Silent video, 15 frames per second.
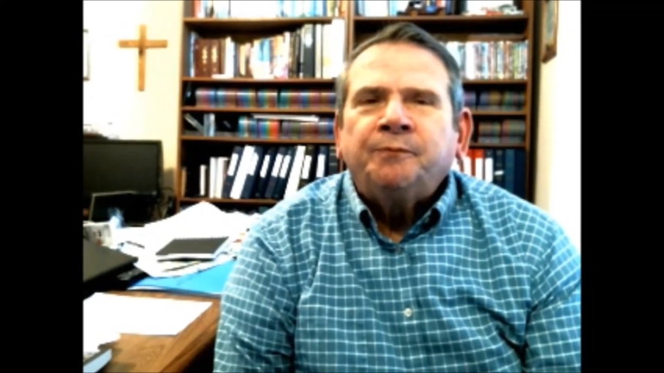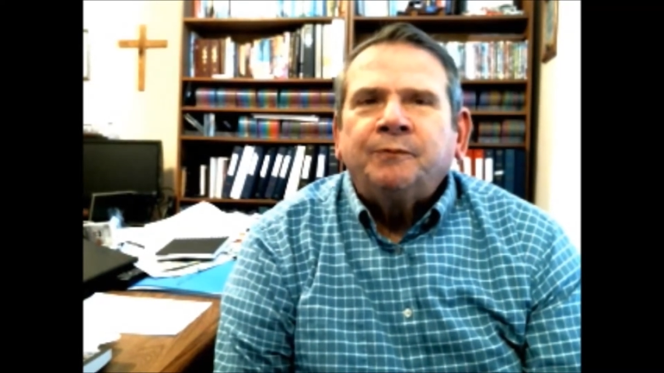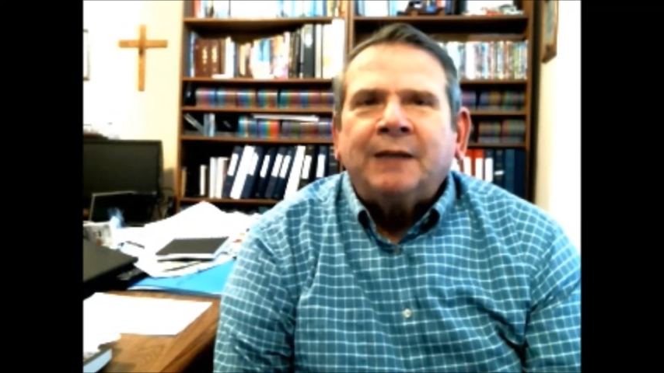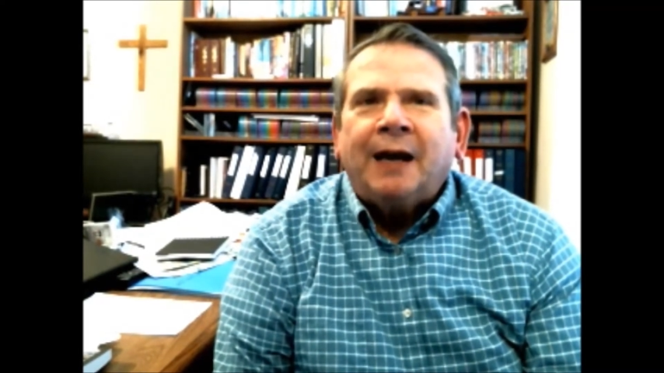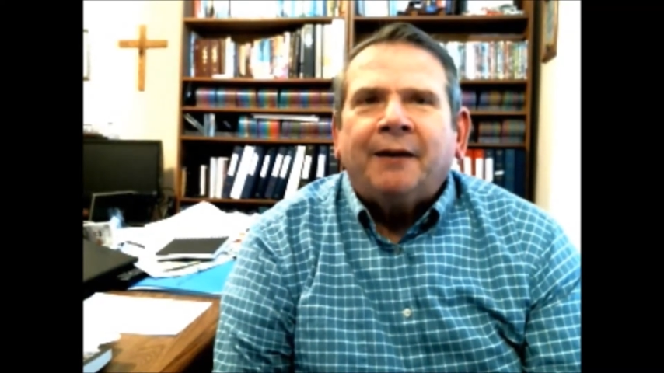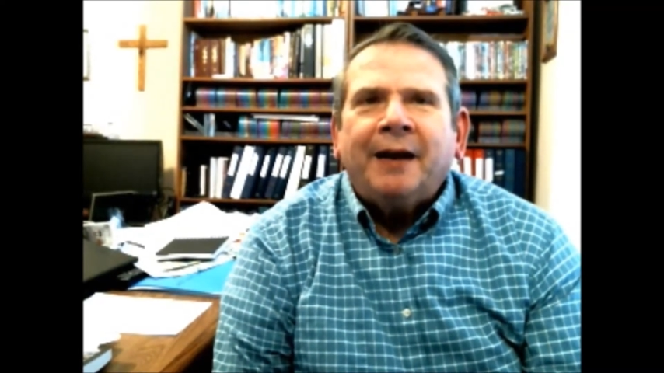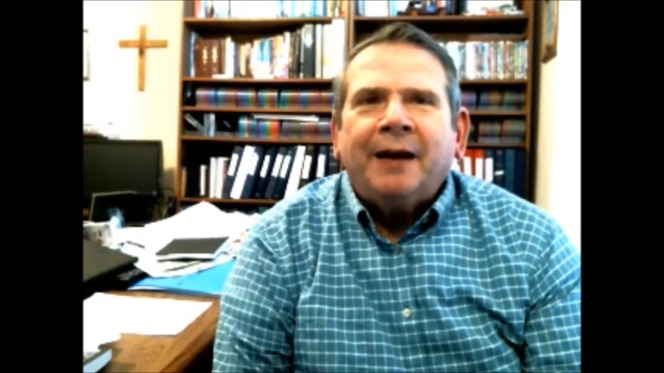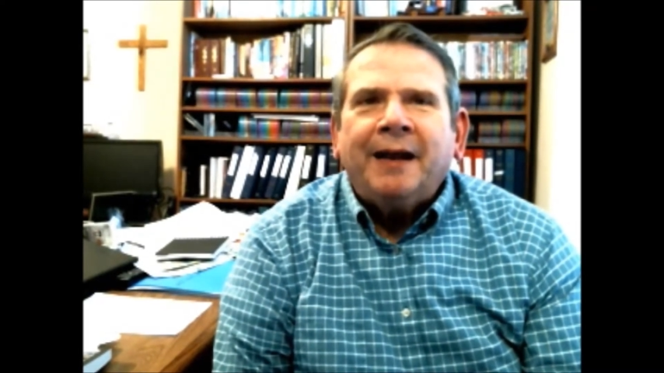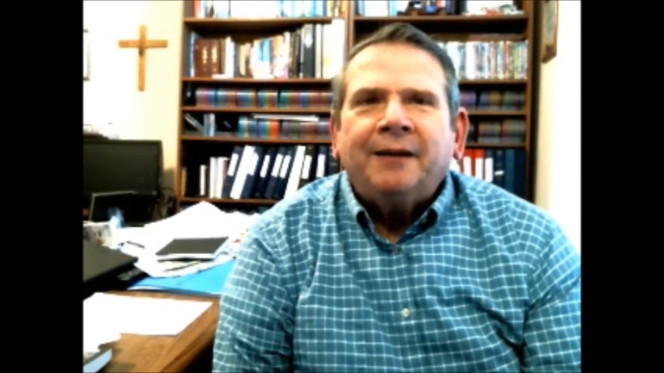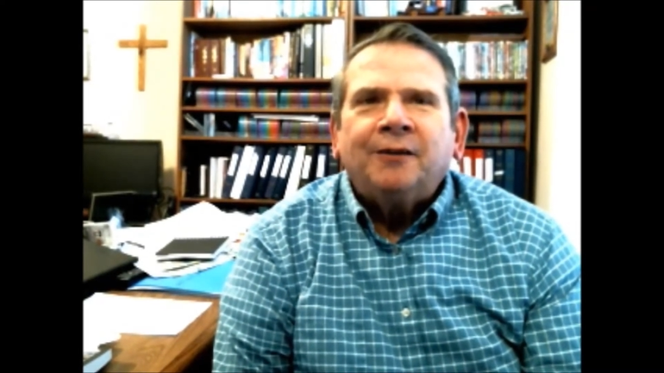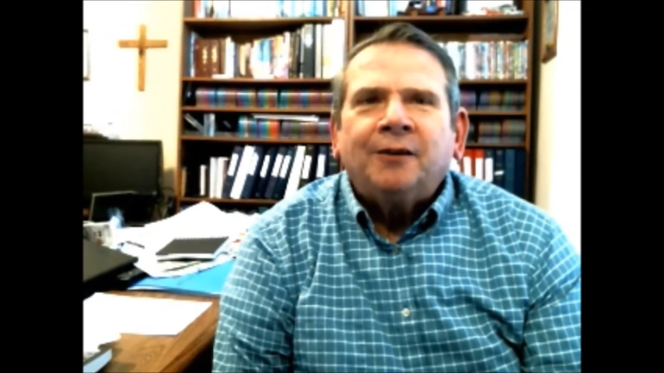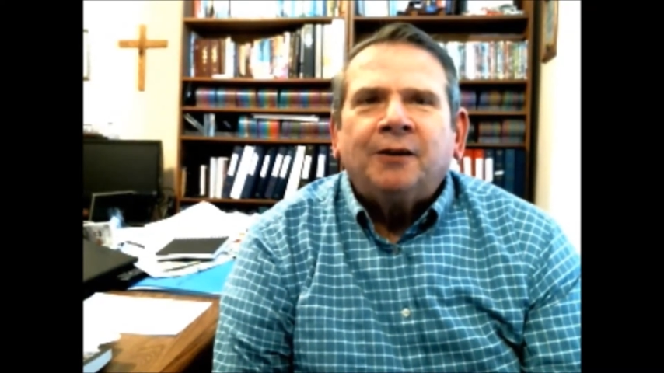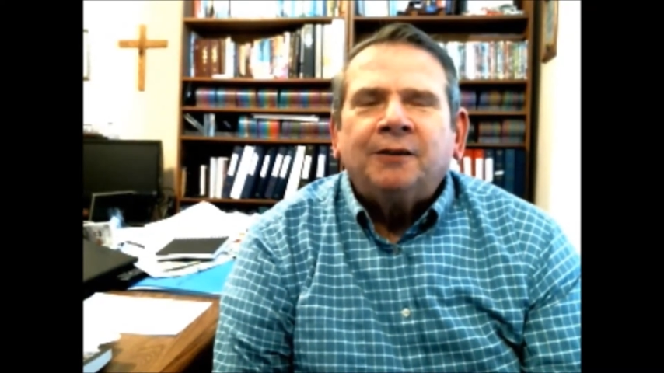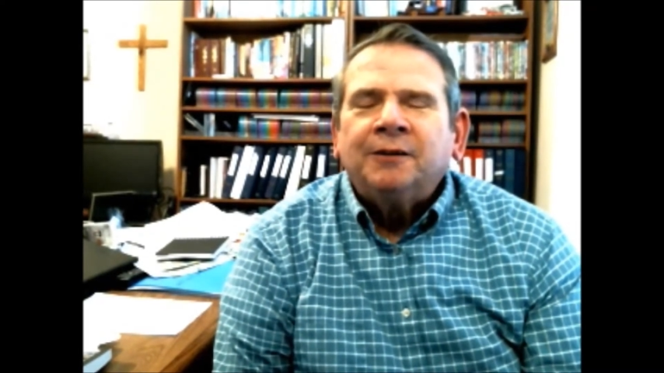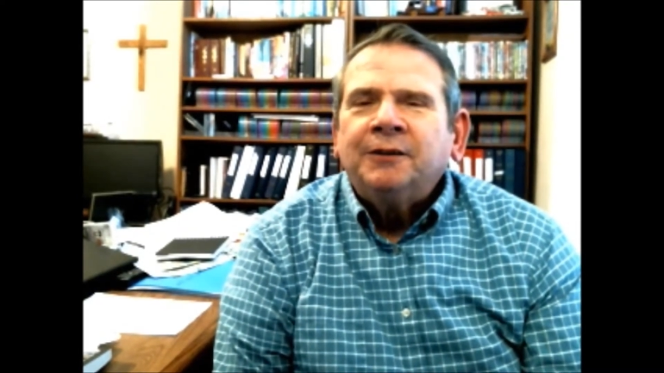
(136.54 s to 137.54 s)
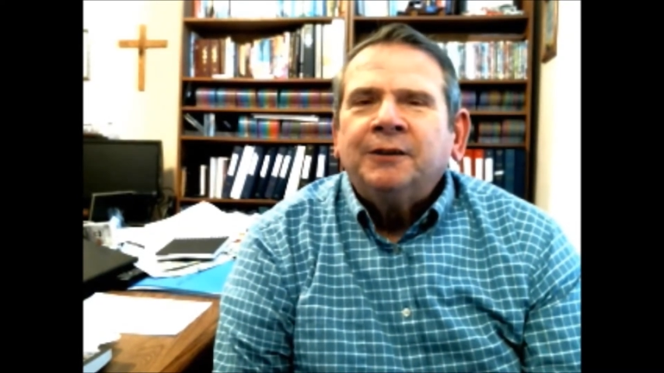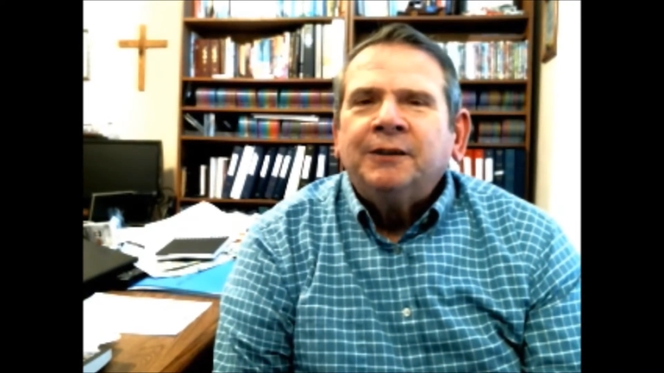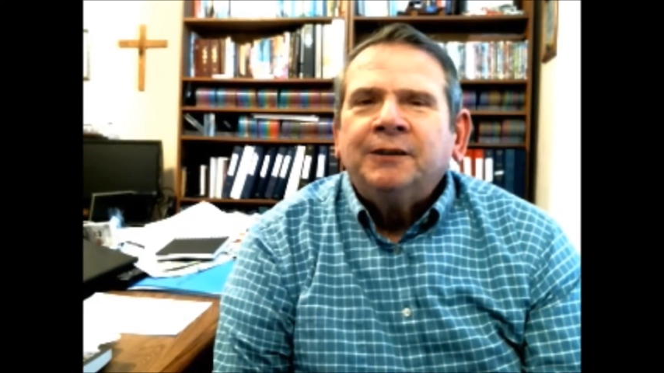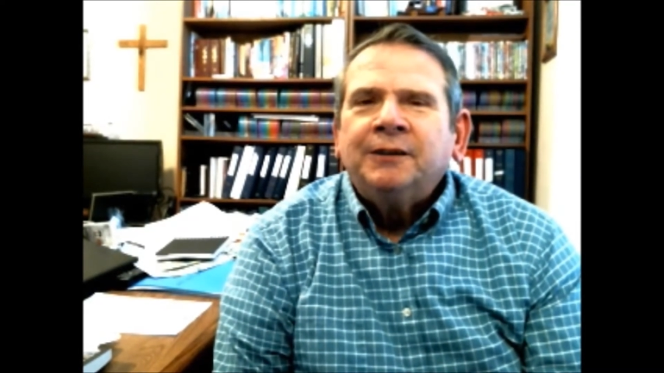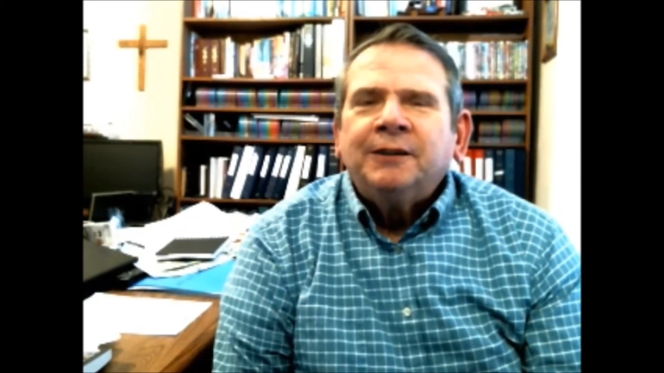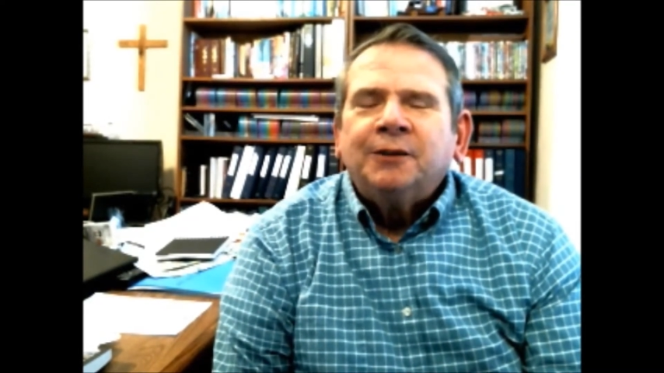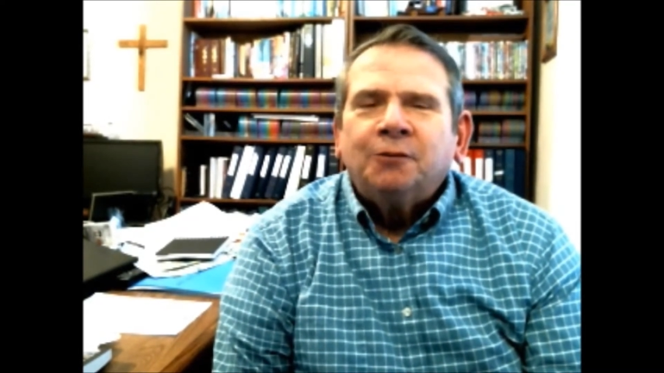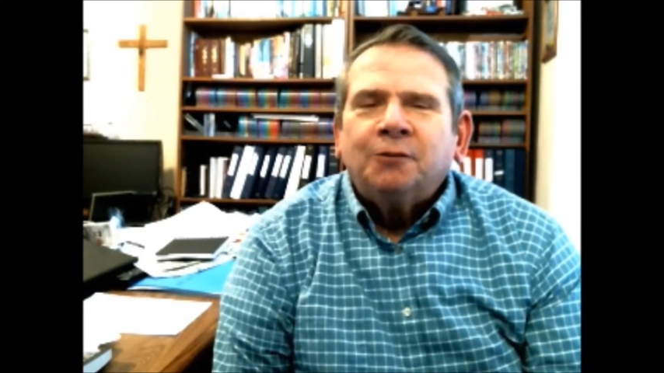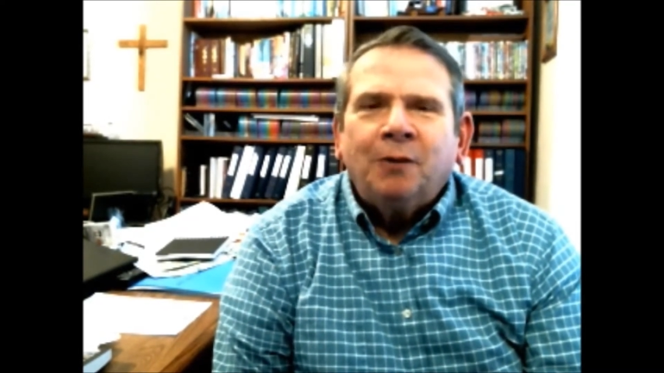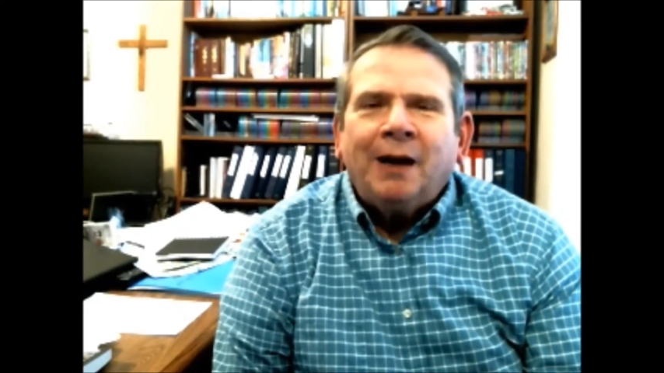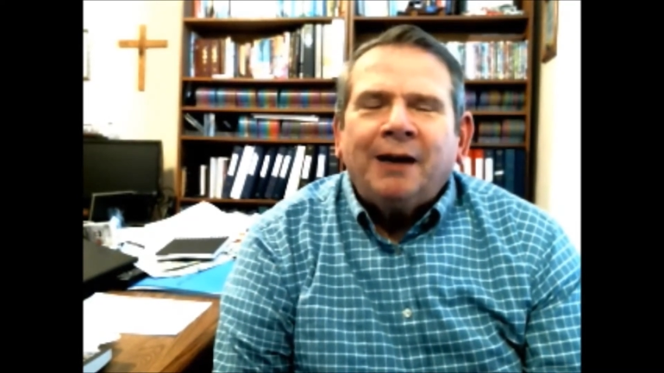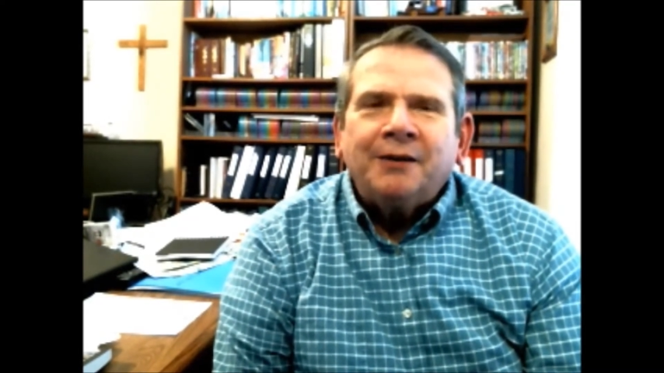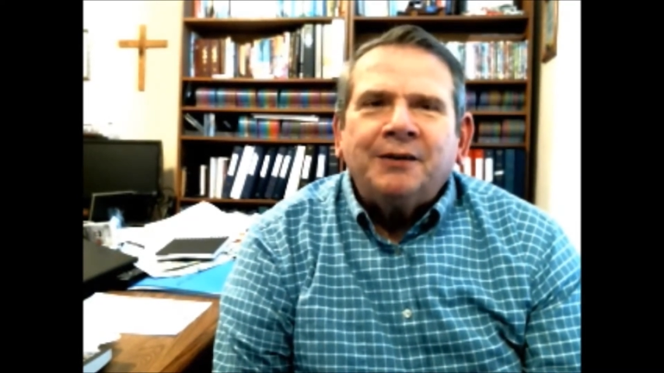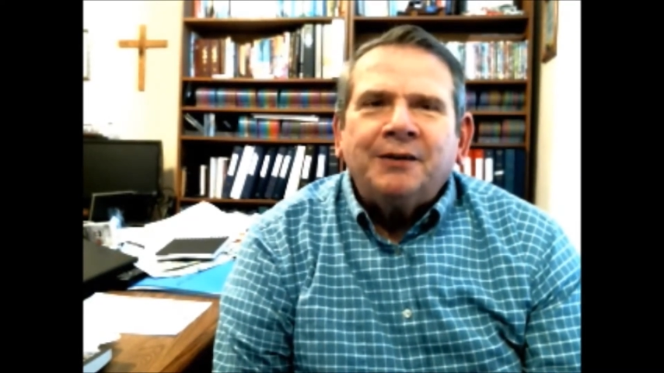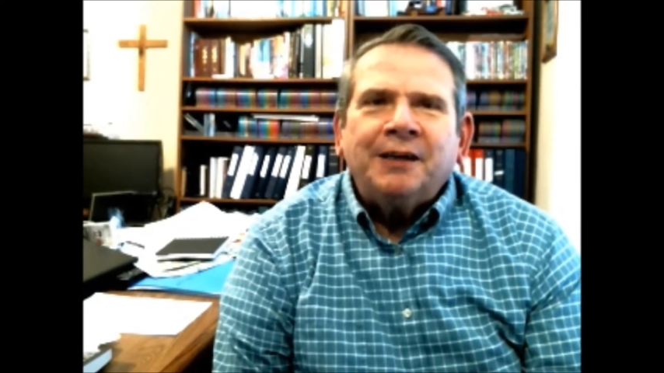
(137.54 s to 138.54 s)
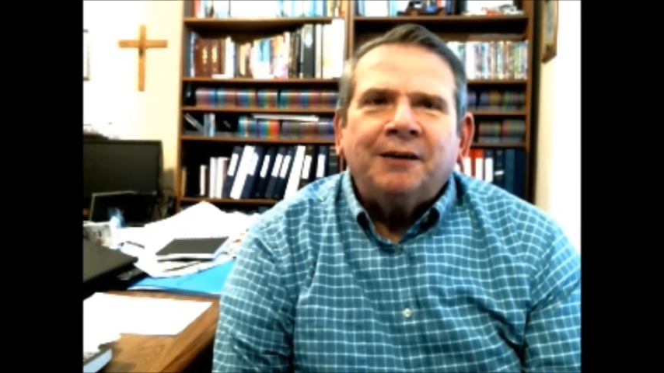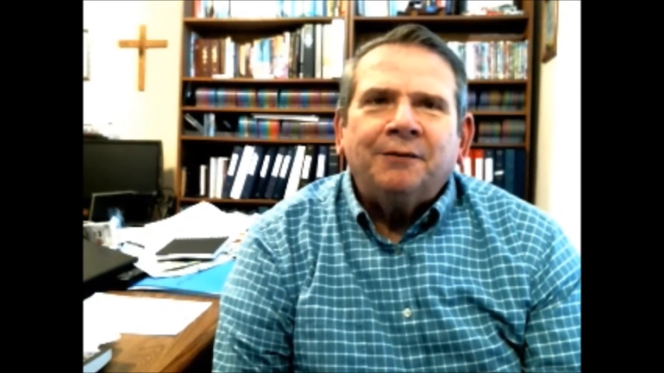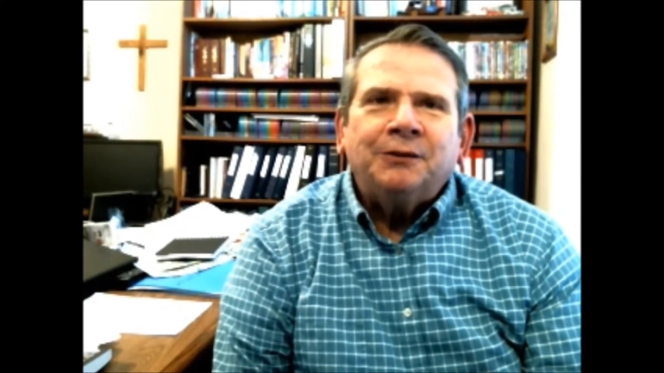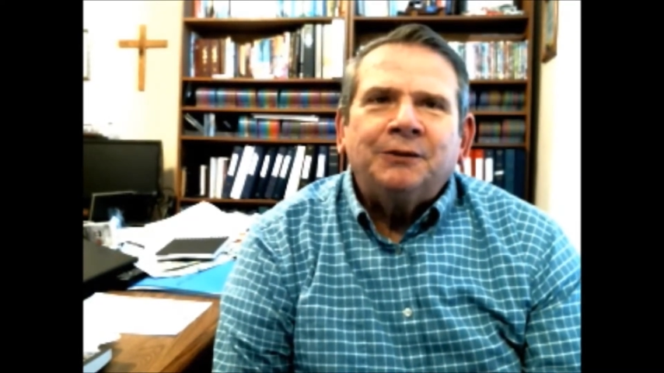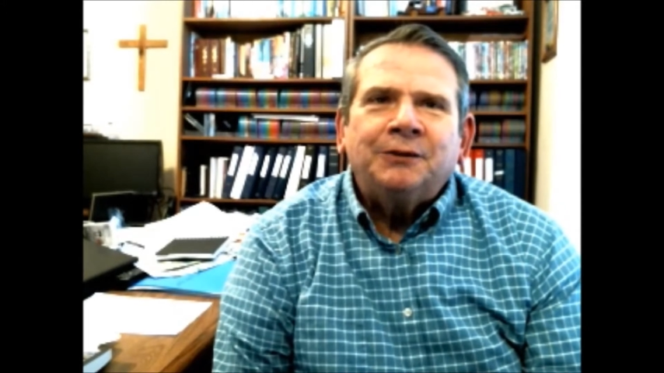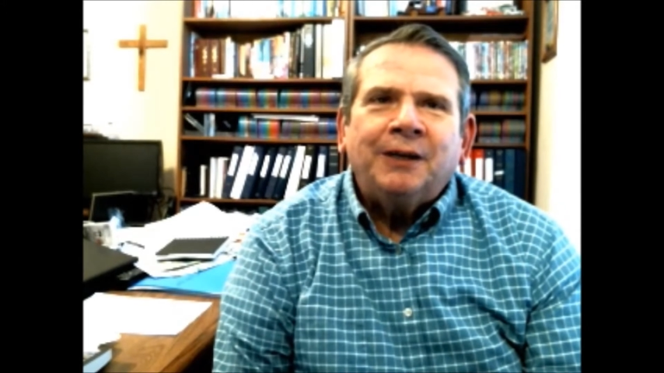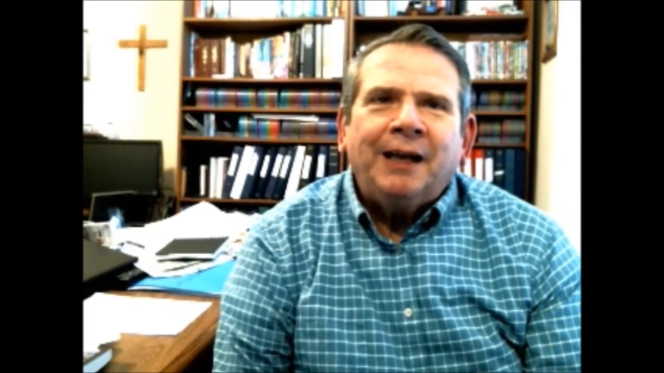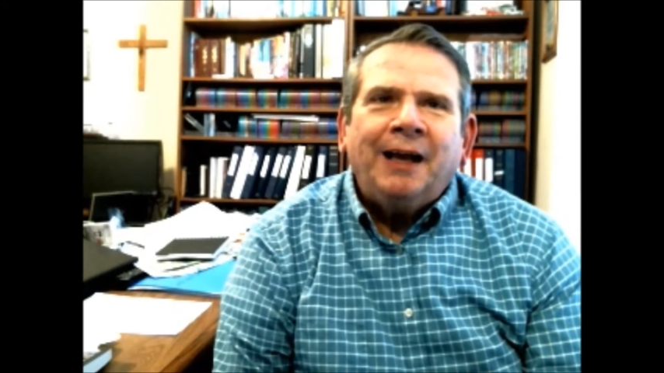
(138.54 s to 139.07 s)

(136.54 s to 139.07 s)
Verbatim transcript: how to handle relatives,